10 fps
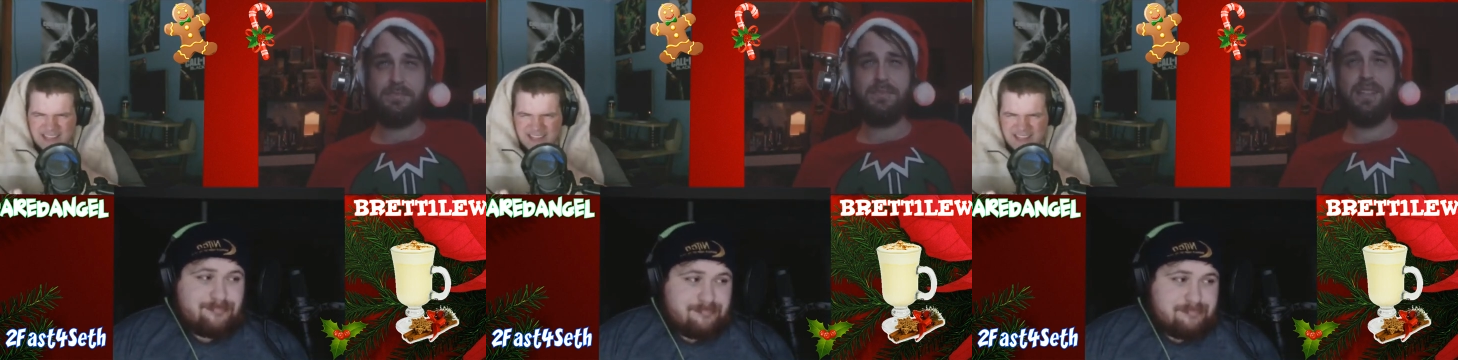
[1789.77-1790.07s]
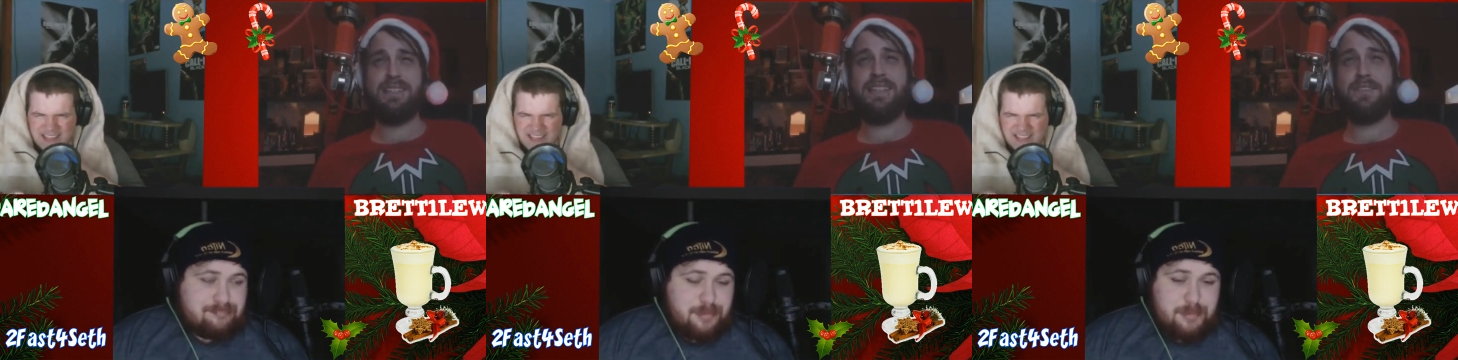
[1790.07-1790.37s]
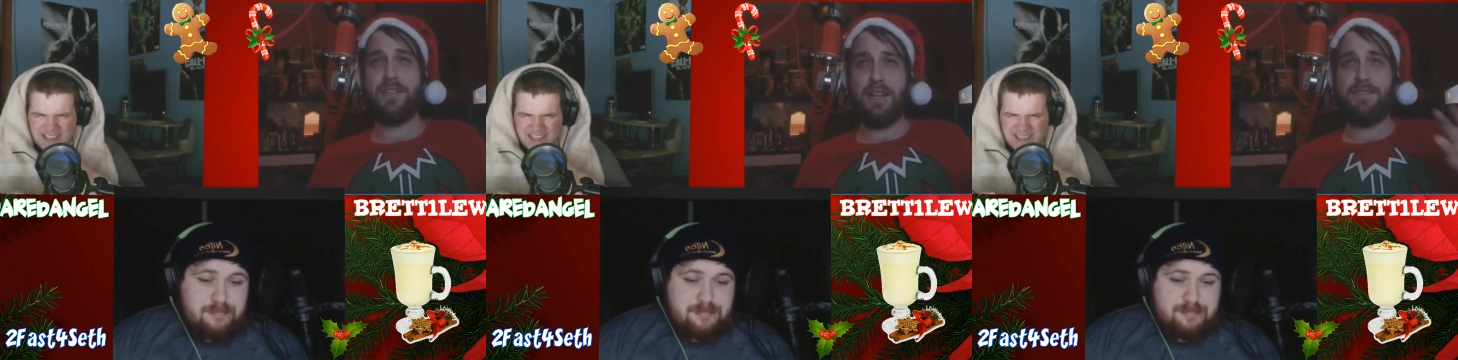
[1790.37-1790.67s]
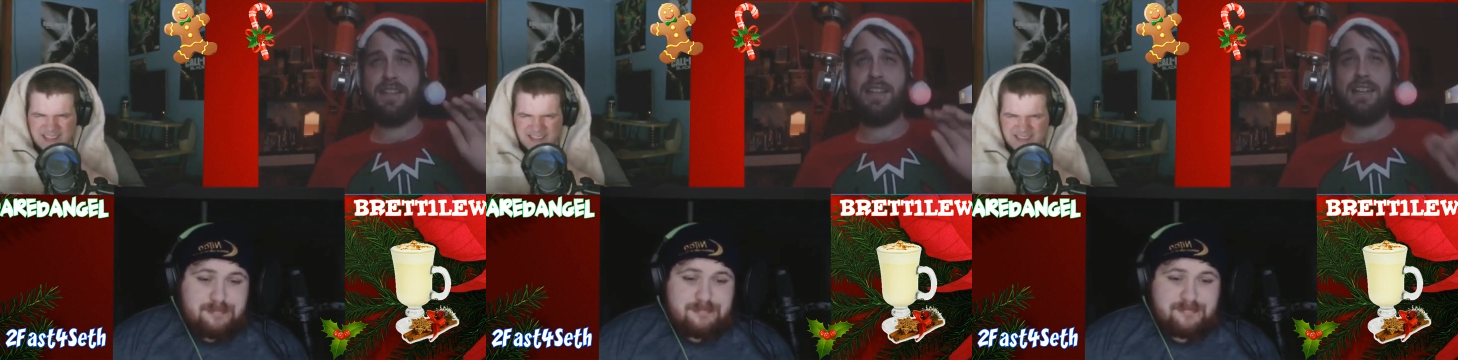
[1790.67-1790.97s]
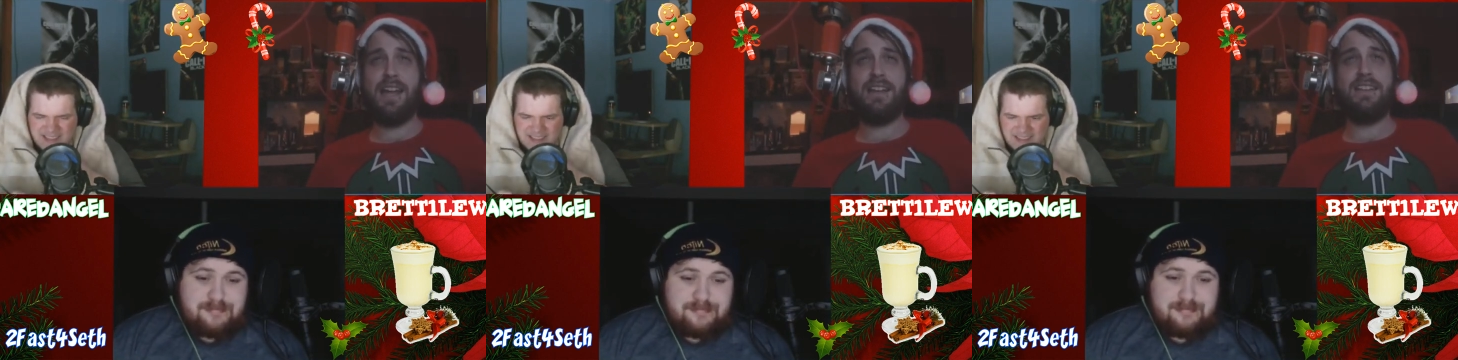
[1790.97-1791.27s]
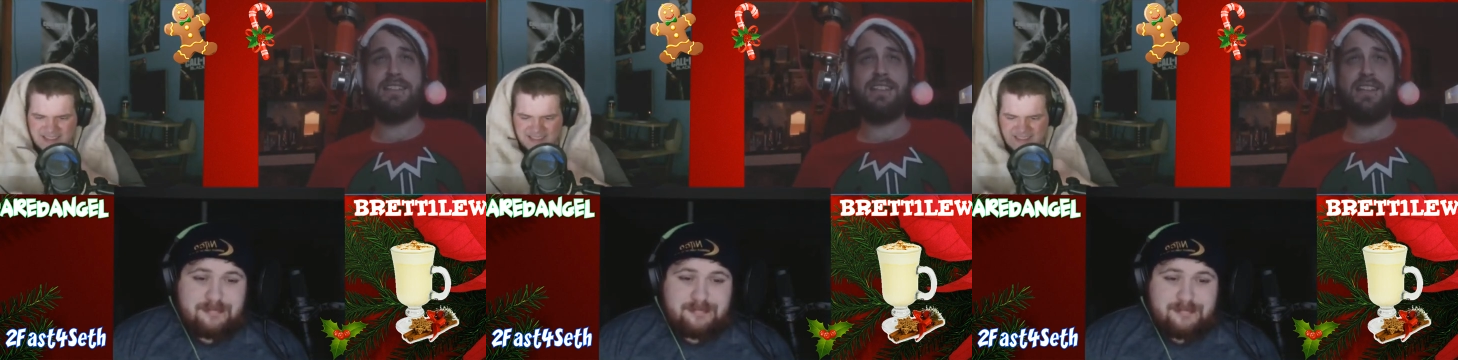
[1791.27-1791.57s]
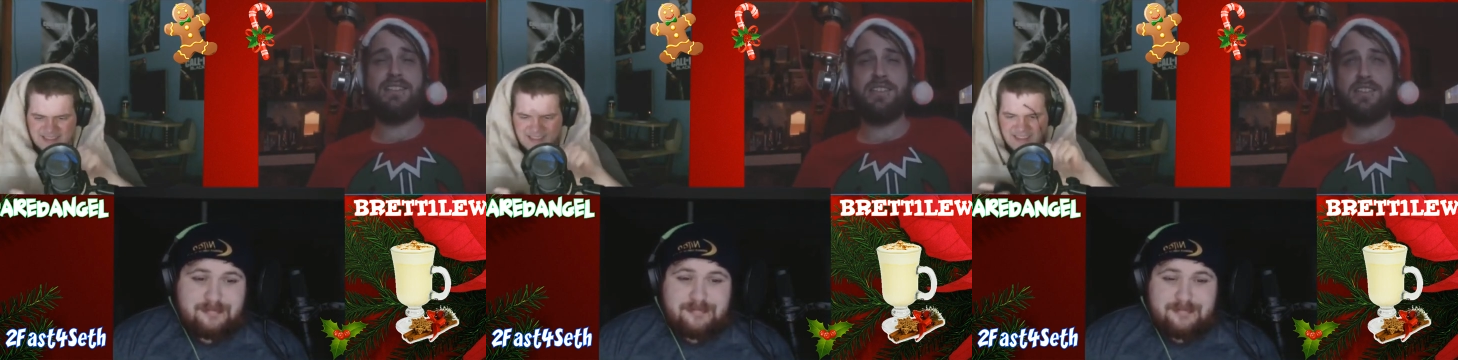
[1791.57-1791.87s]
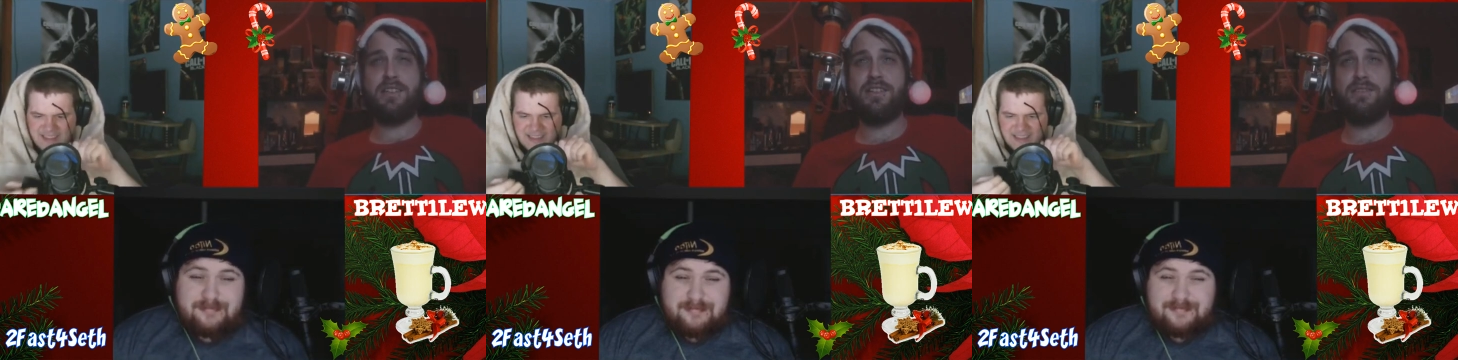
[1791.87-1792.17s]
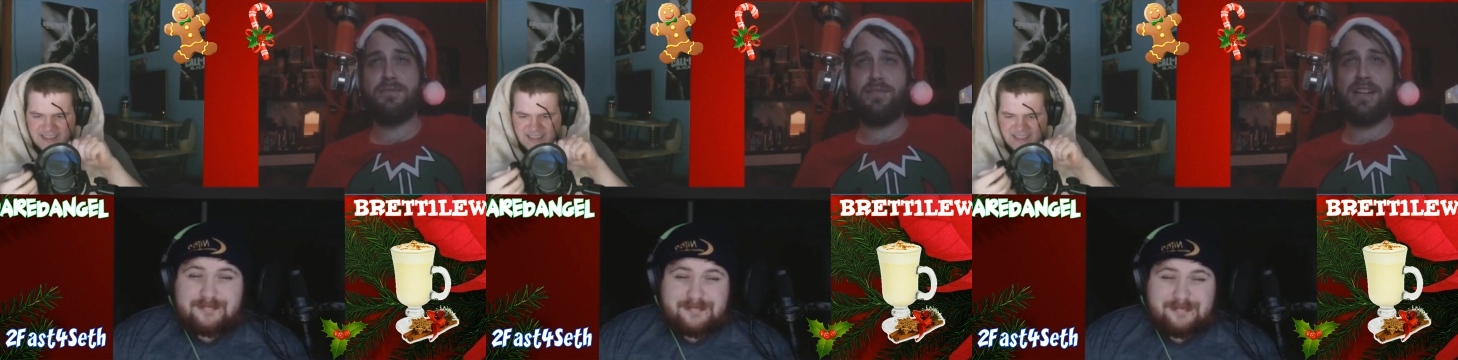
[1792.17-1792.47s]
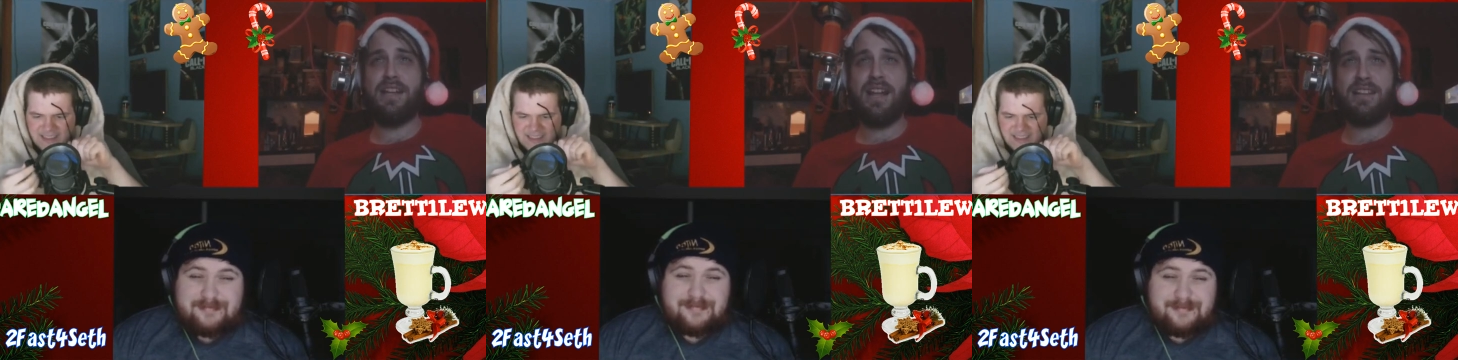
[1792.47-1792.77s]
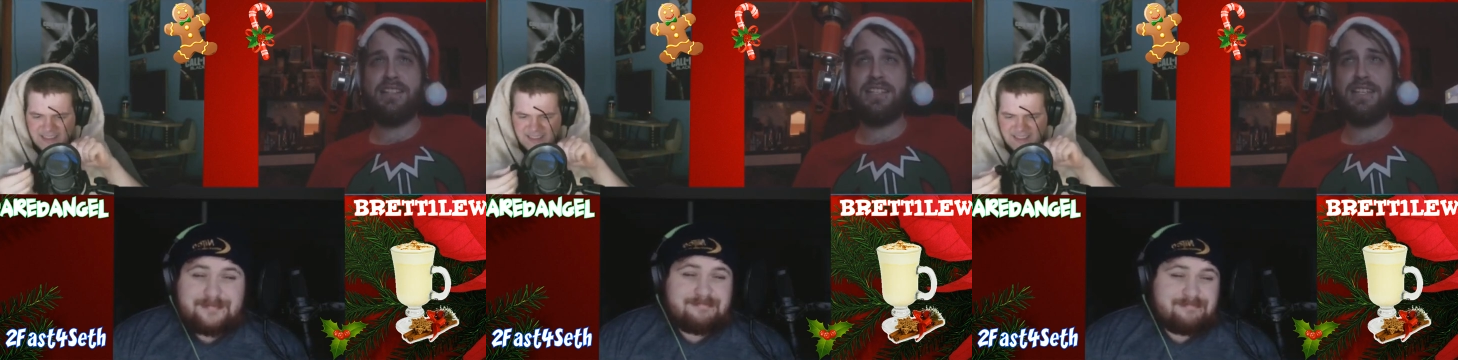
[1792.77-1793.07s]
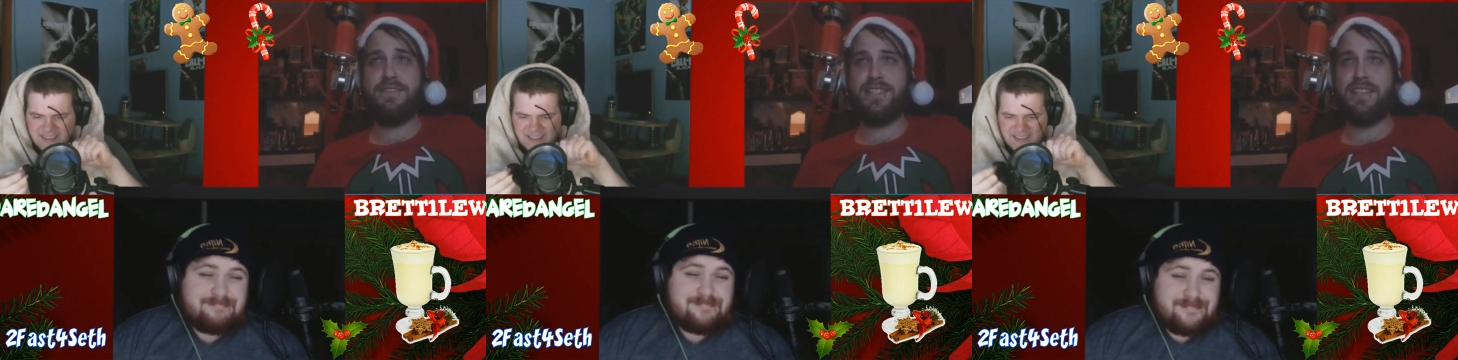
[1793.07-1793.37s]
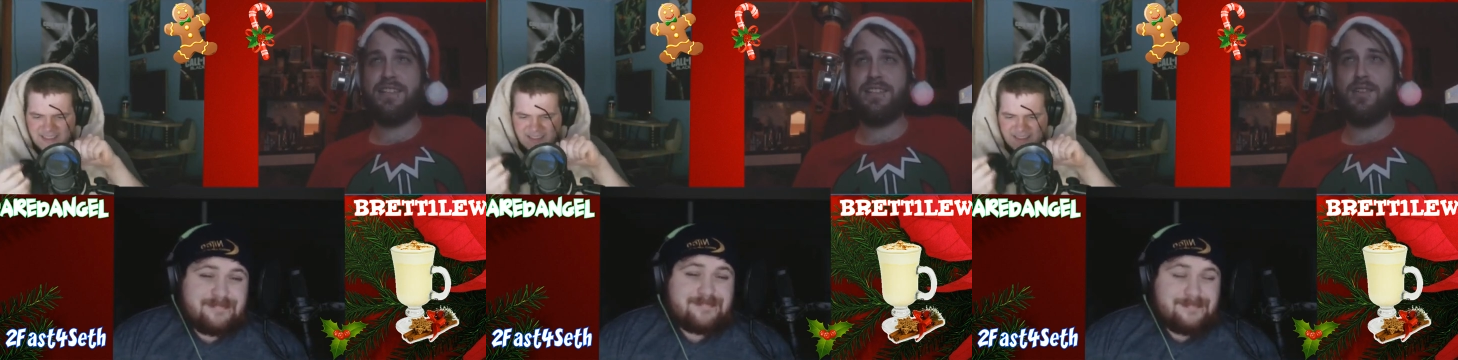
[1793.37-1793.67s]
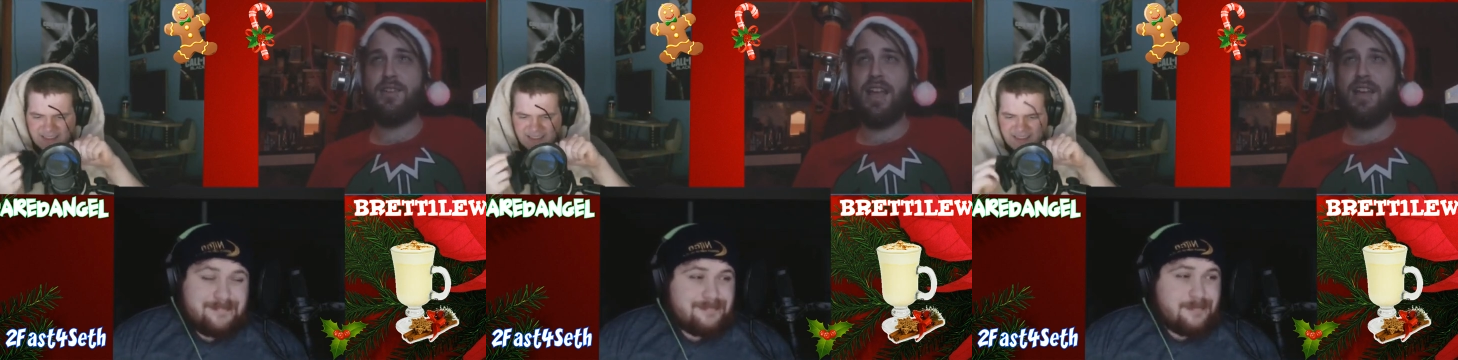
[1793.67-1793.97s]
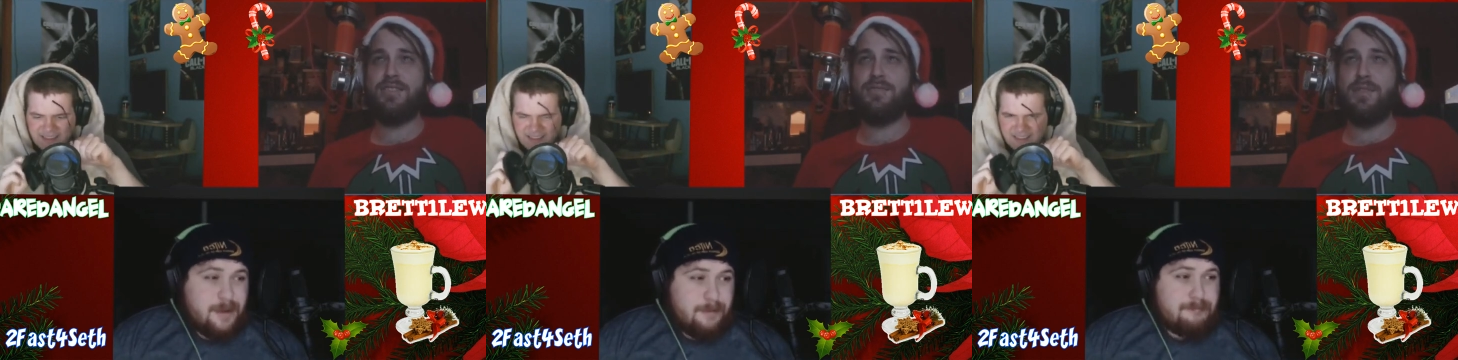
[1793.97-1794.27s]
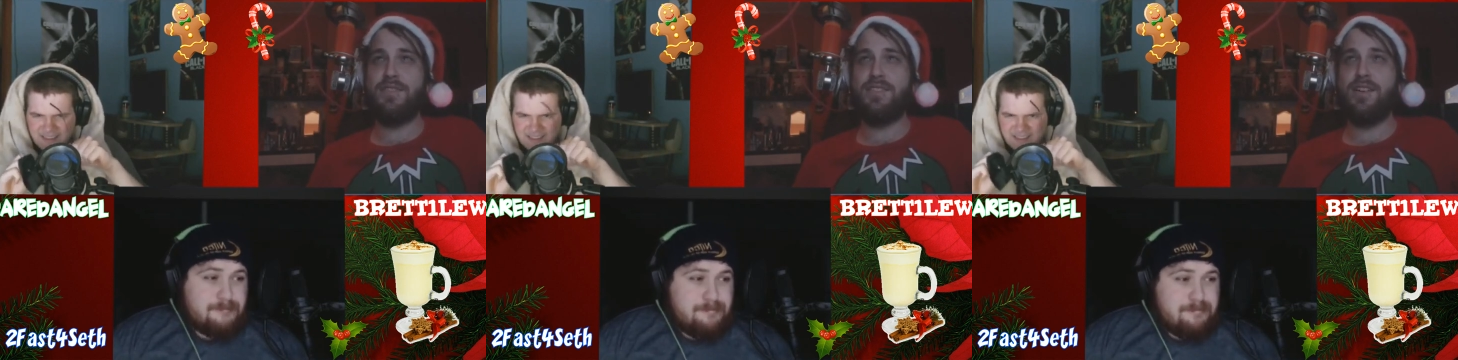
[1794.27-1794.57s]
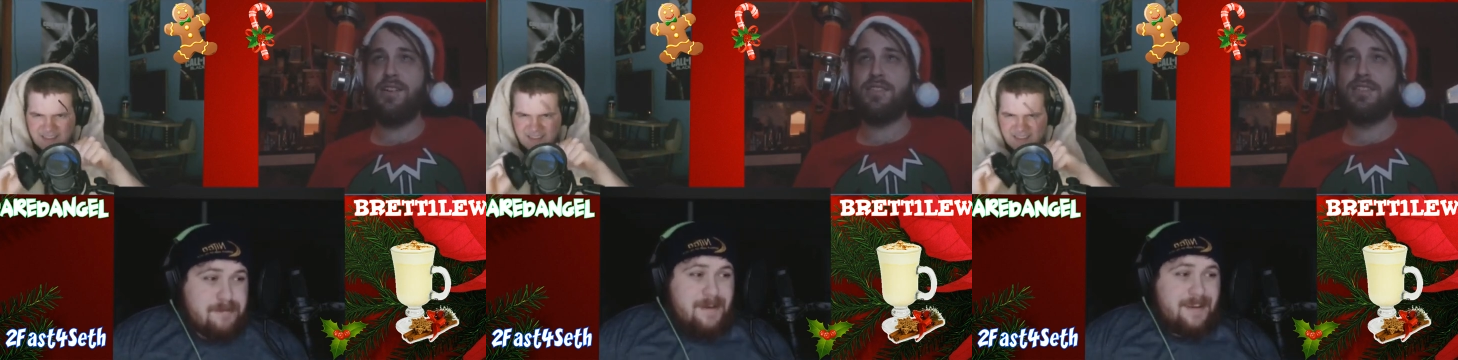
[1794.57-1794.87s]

Speaker 1: Seth's gonna have a lay down, and Dylan's just gonna reenact the nativity in his own house with his dogs.